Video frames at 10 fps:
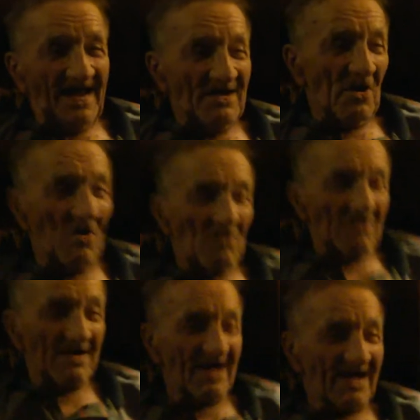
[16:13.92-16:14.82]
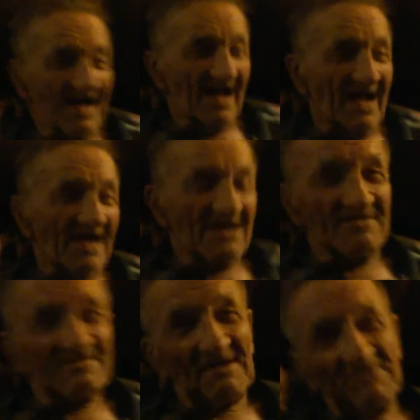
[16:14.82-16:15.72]
No, I
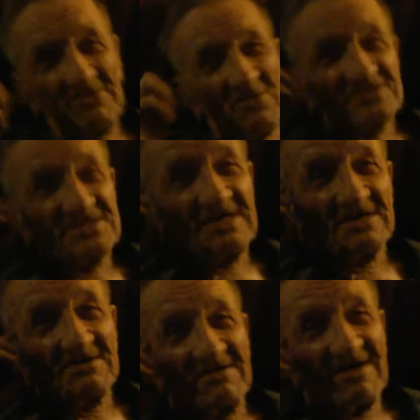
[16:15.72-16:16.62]
lived up in West Hill,